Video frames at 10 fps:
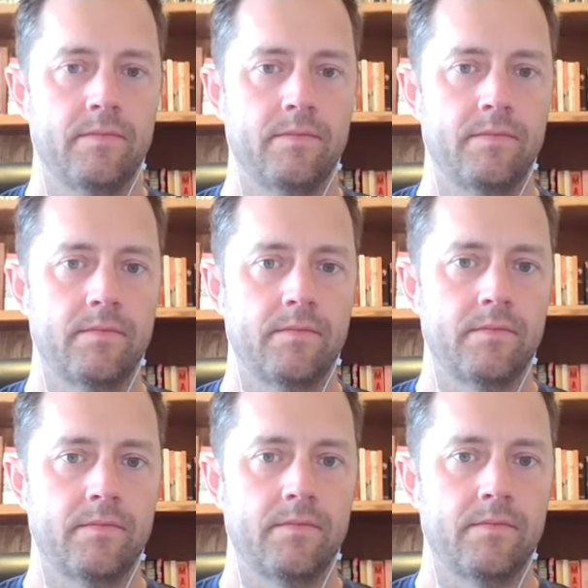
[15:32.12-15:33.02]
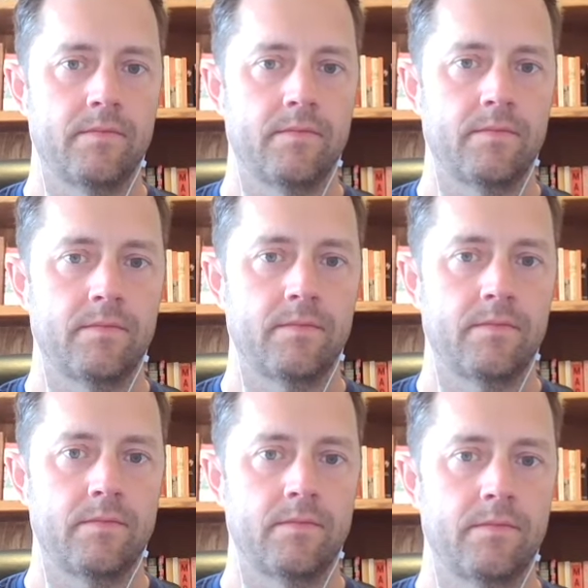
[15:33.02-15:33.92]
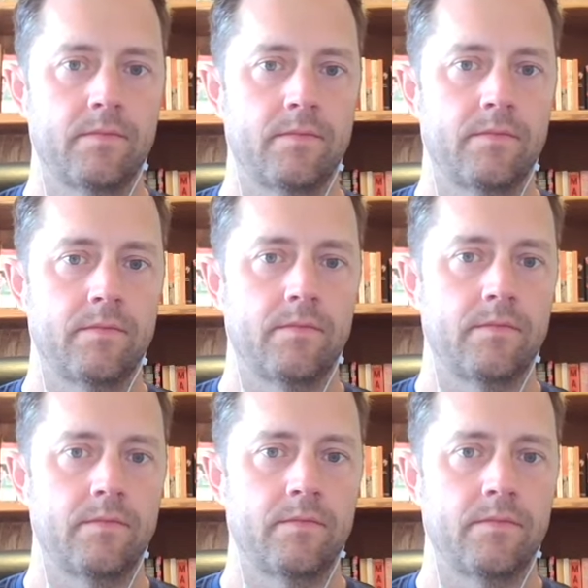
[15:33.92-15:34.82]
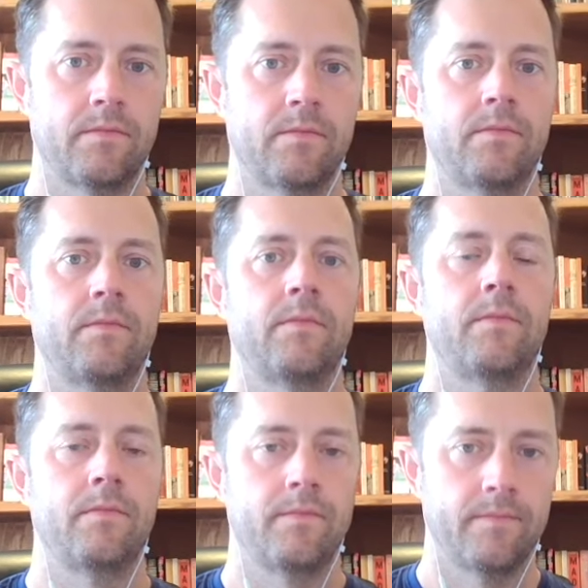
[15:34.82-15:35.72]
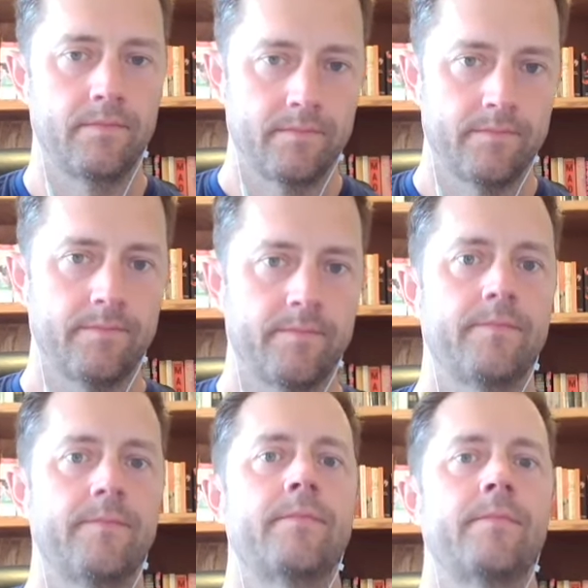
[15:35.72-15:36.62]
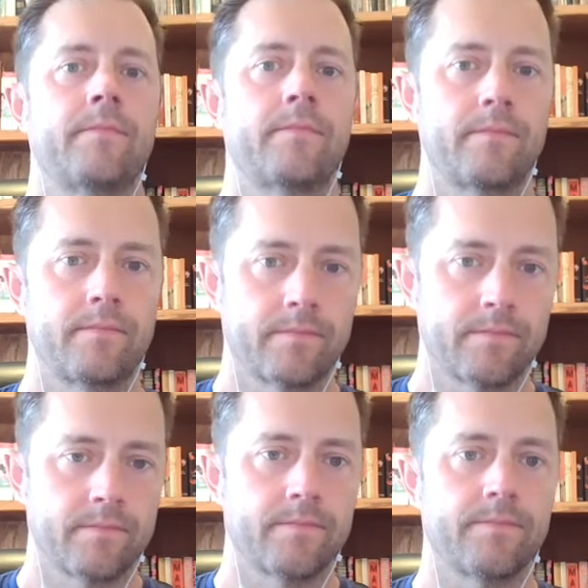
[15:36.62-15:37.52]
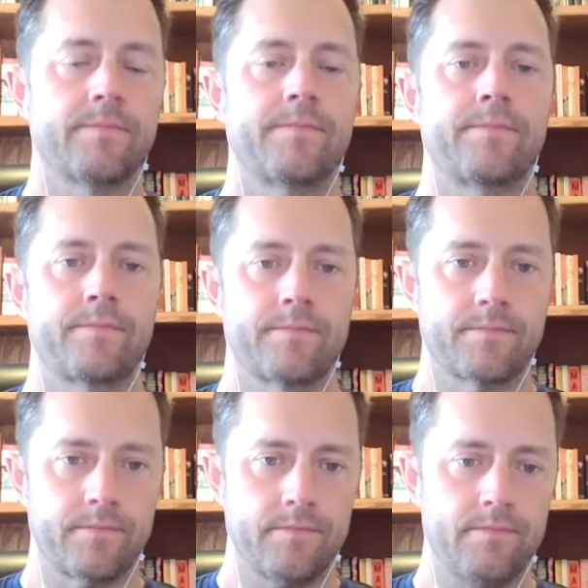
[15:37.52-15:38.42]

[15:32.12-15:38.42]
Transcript: This person isn't speaking.